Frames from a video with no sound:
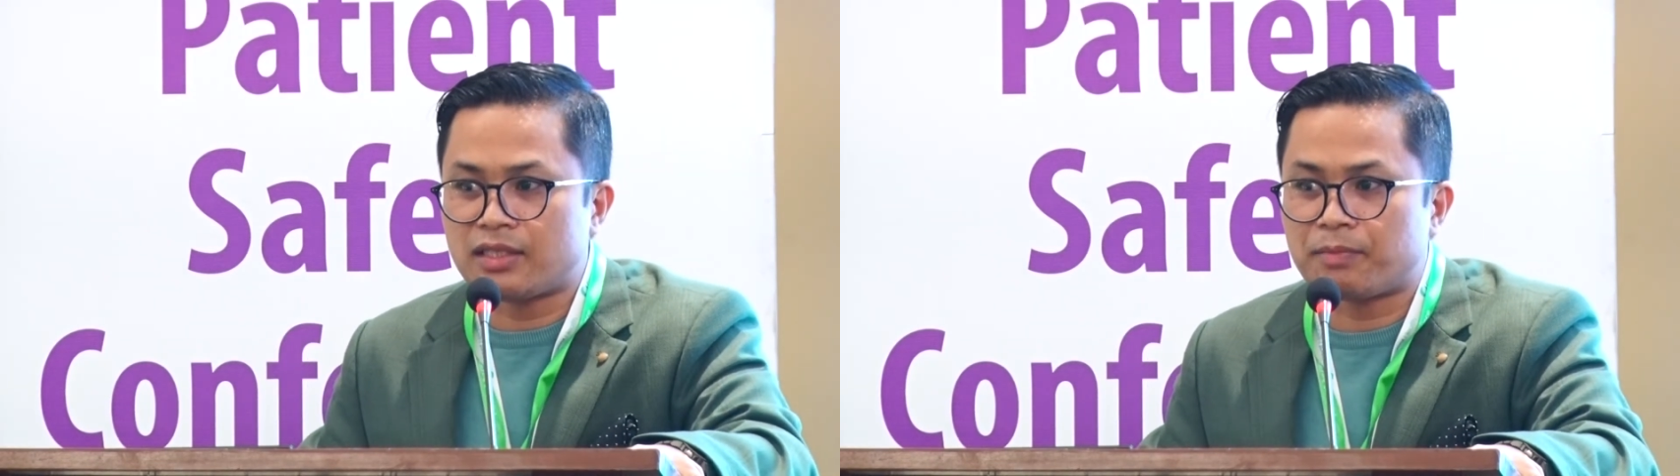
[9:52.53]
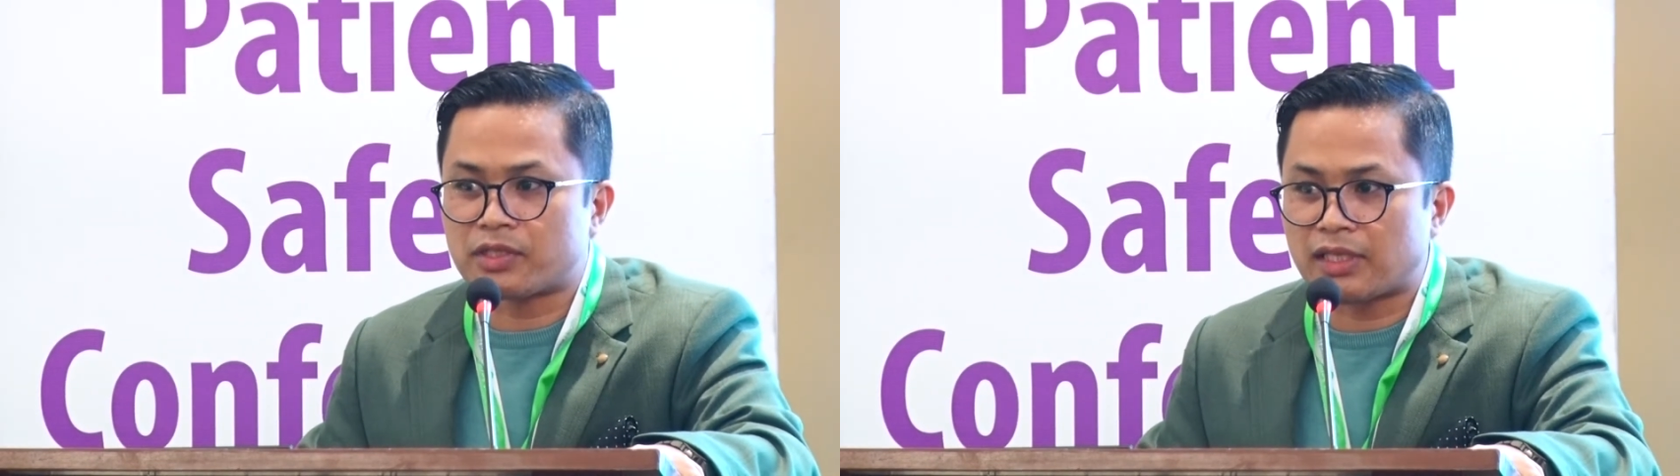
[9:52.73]

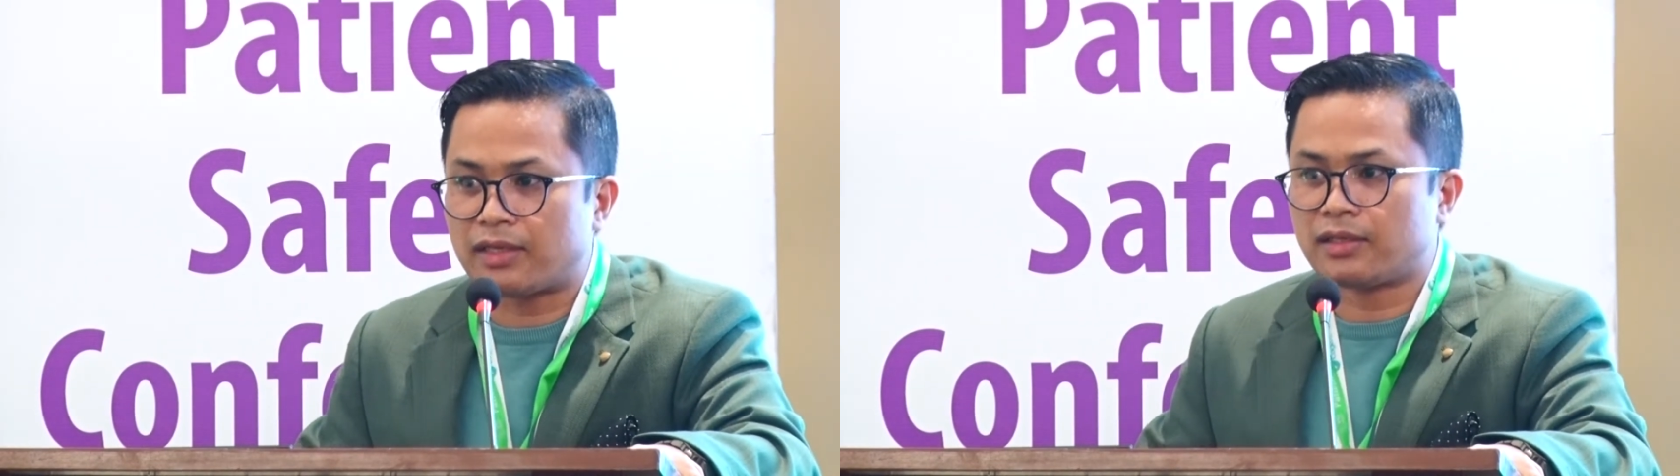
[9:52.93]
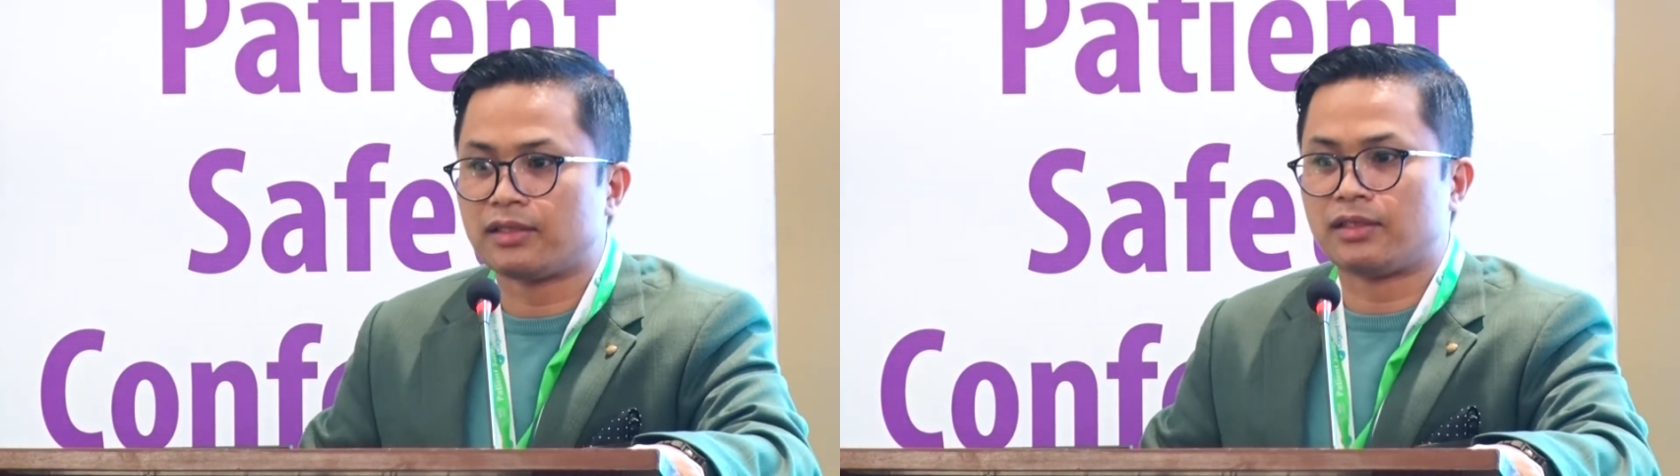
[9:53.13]

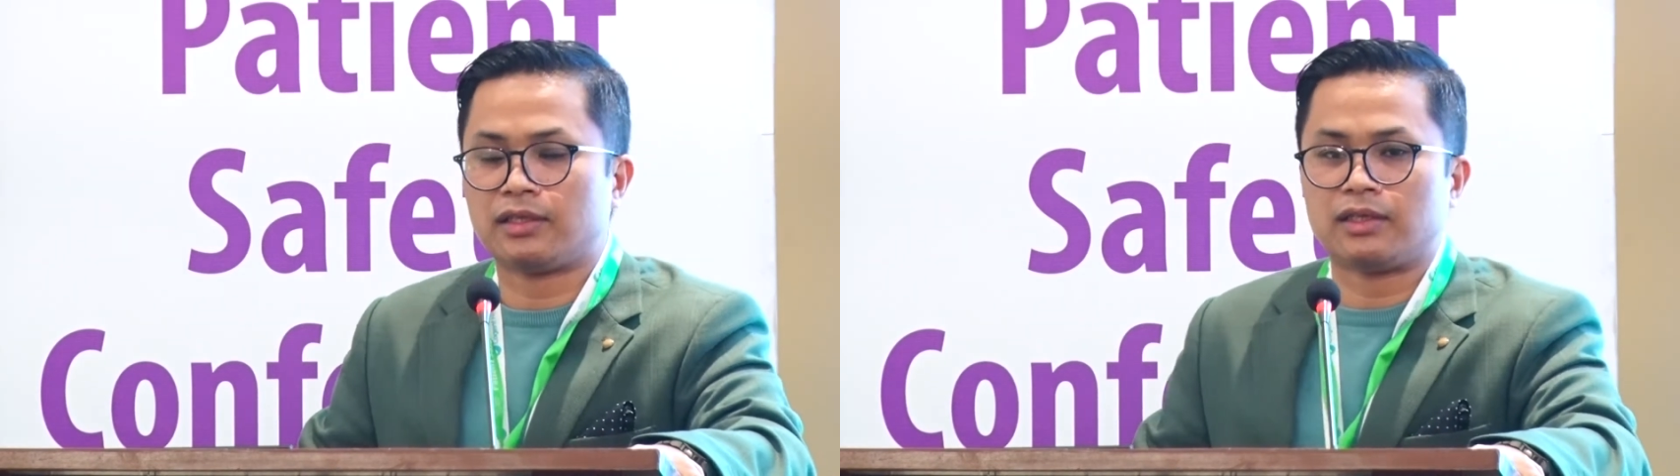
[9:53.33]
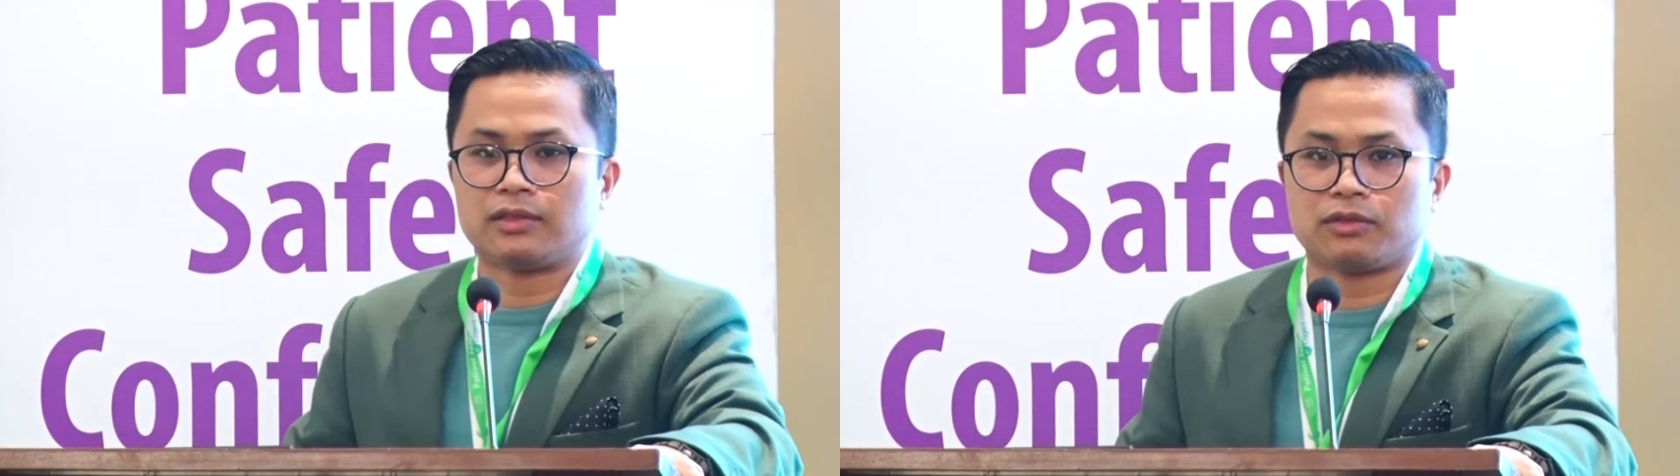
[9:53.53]
60%.
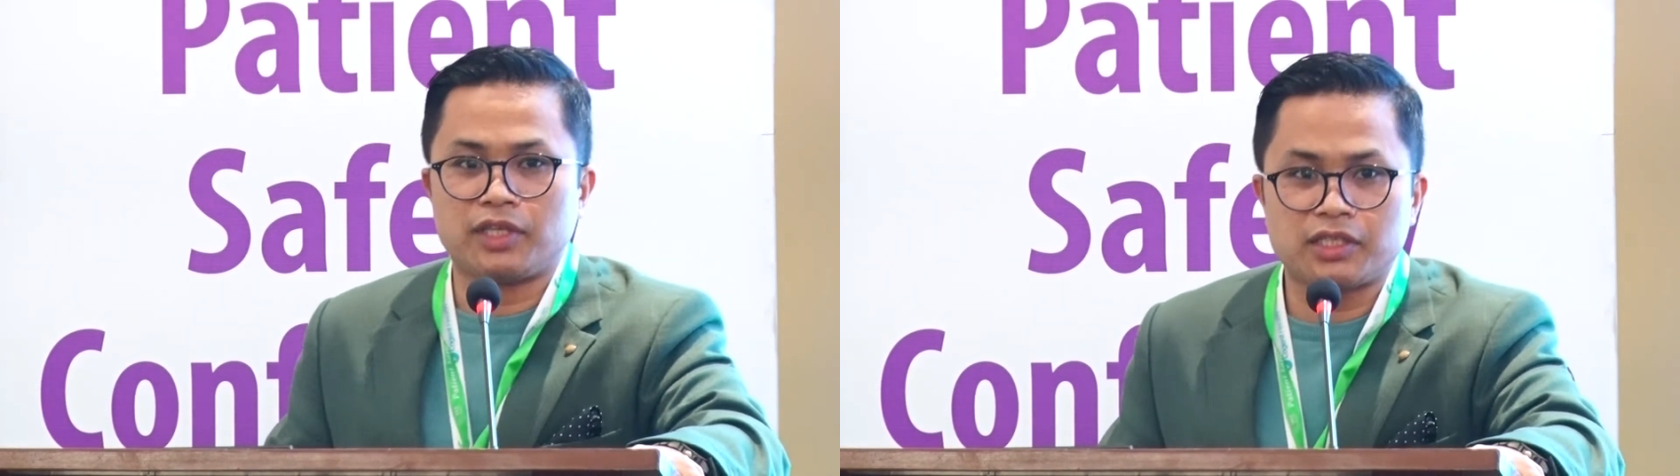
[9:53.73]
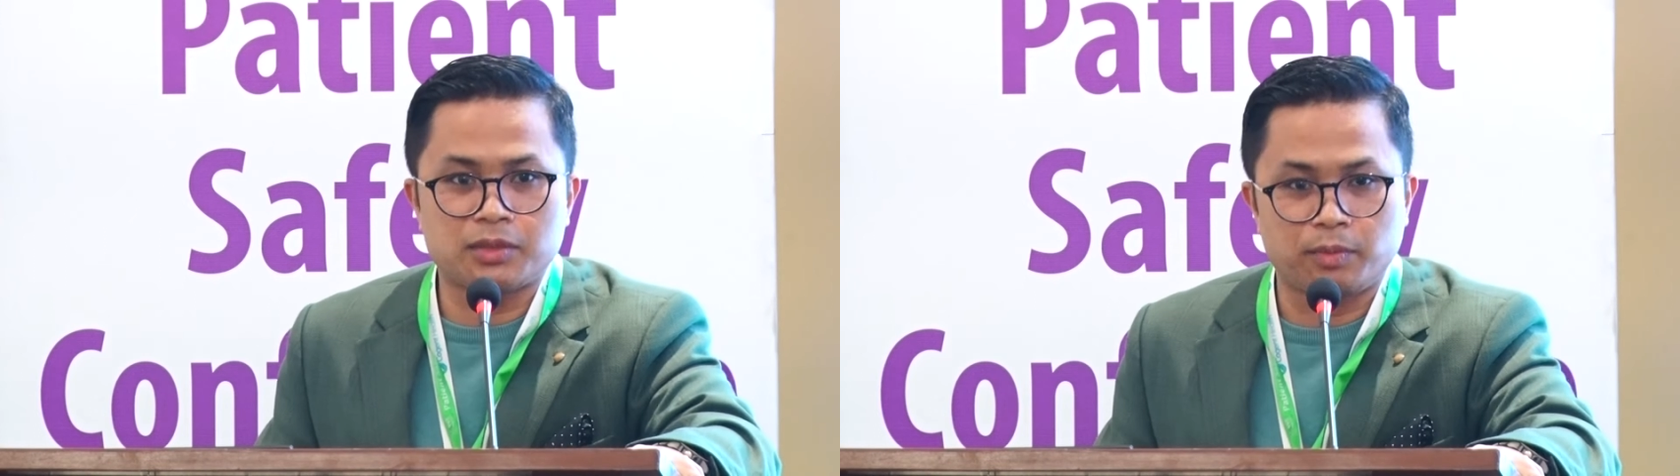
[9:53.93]
So
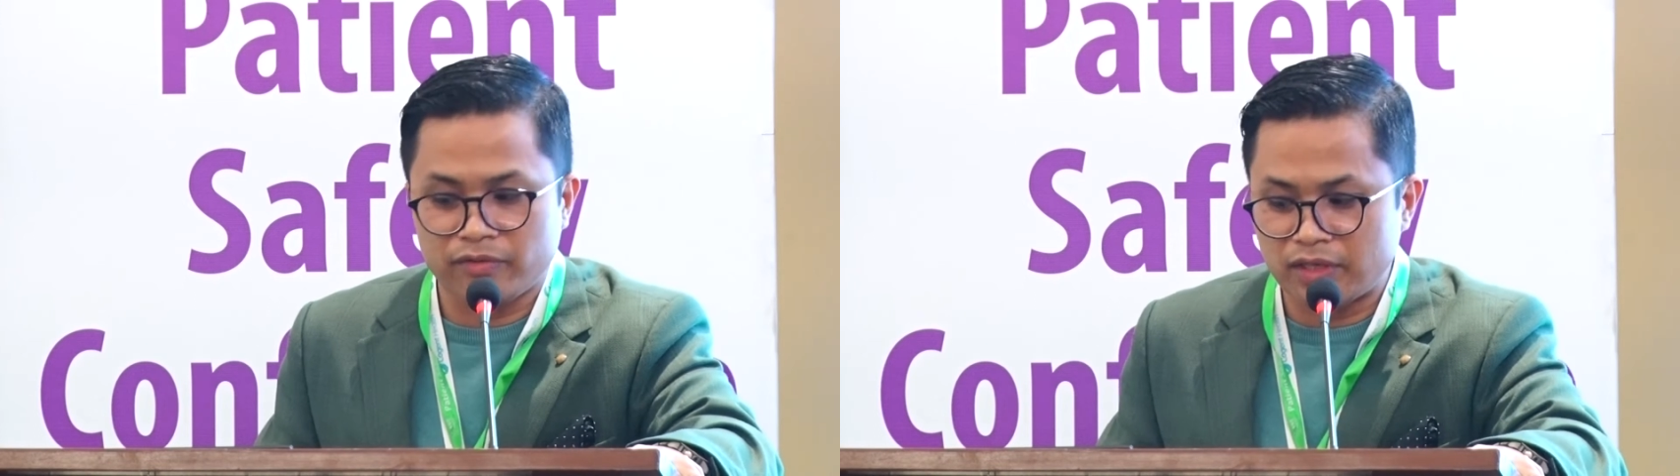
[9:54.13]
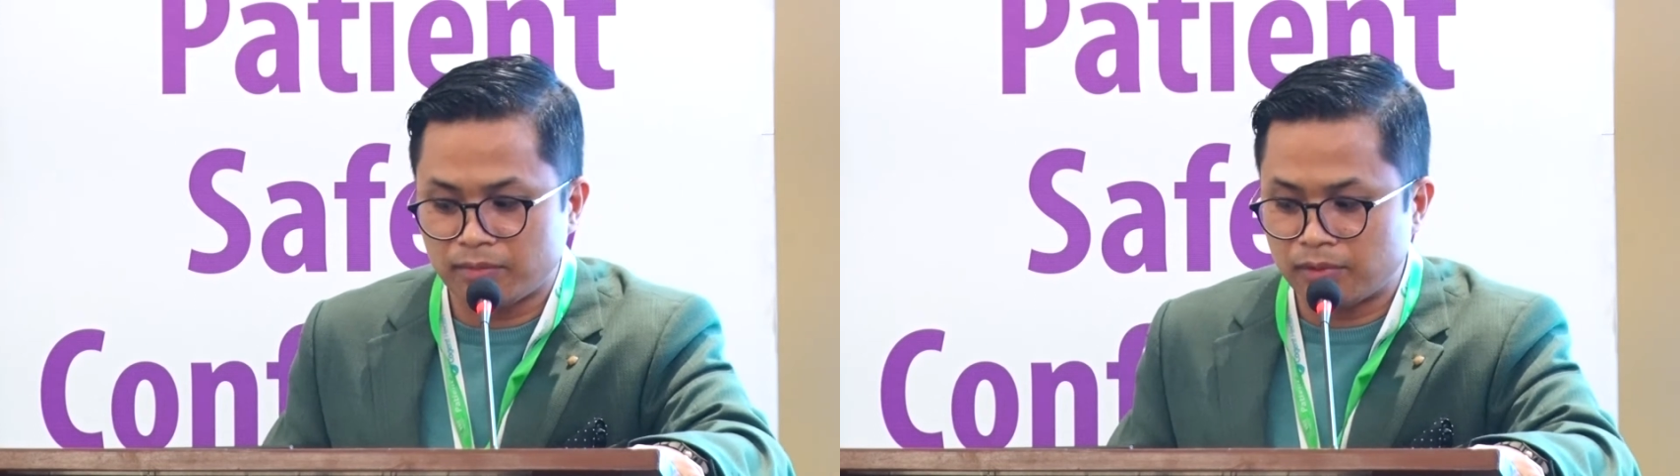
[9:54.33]
this is
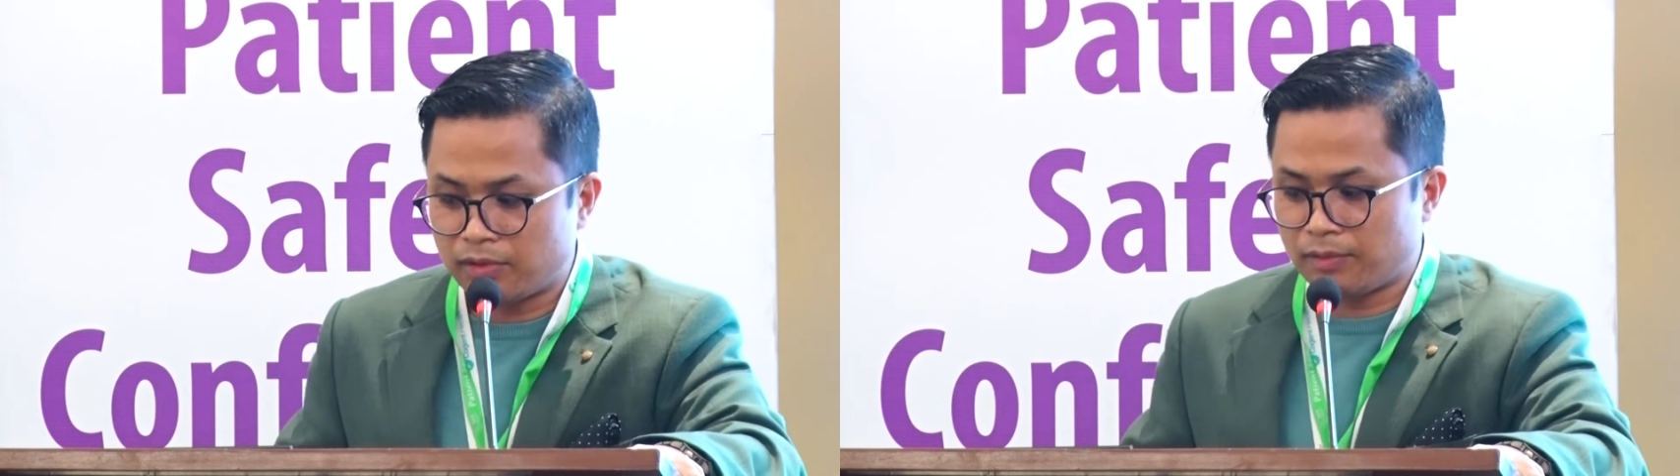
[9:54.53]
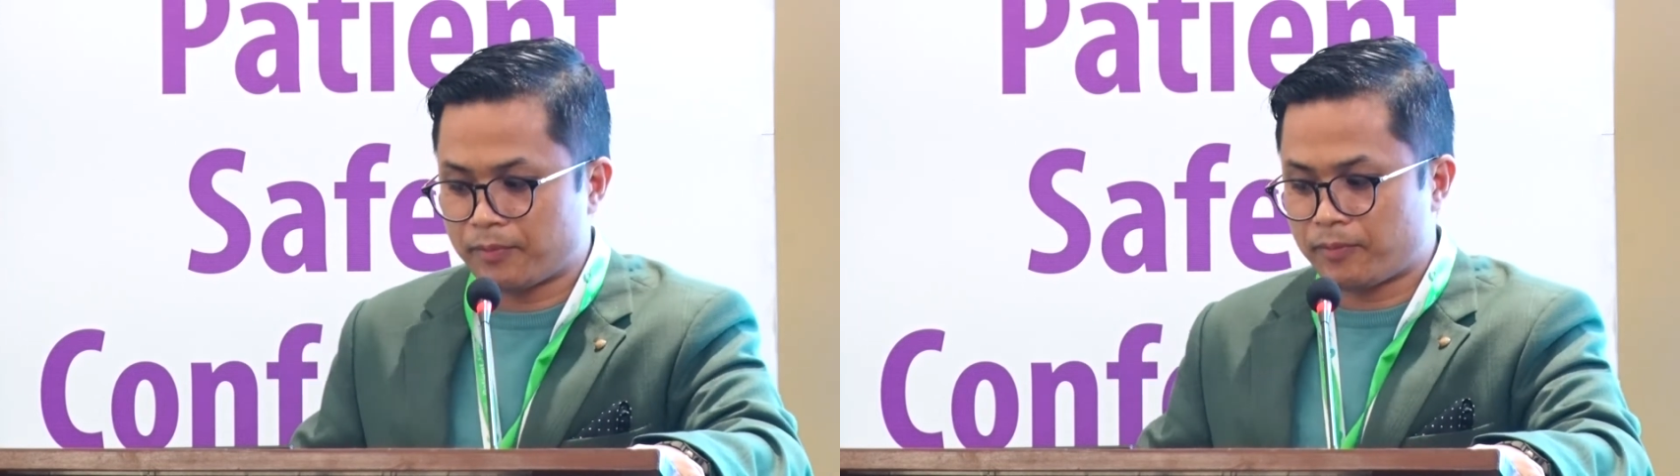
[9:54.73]

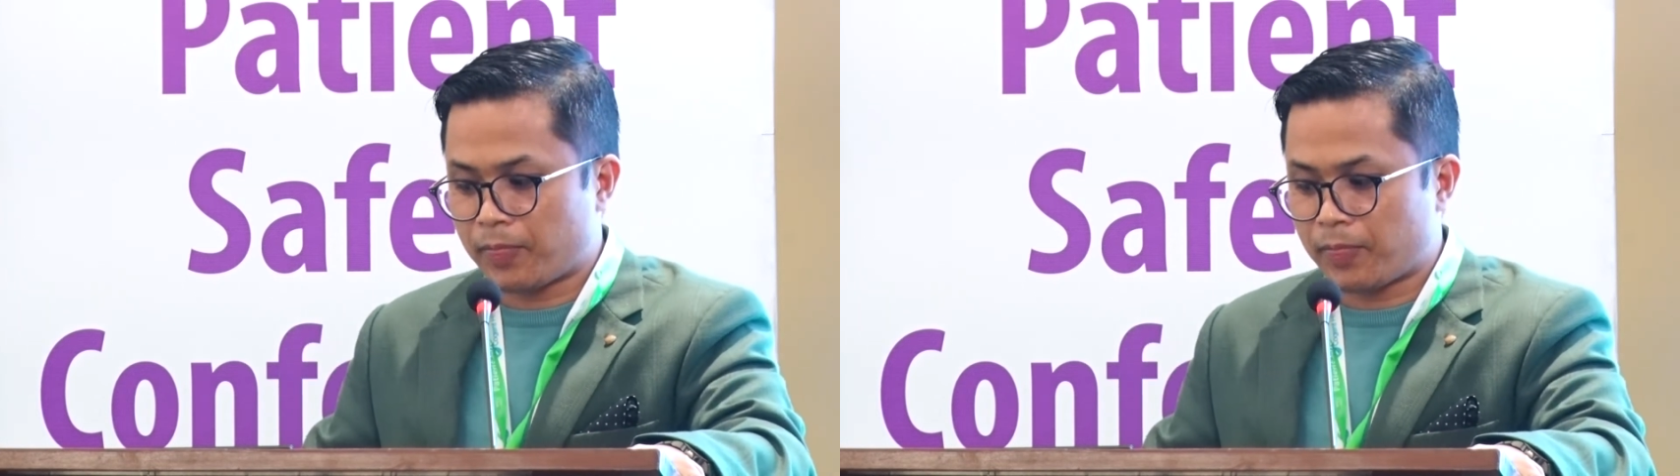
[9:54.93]
preventable.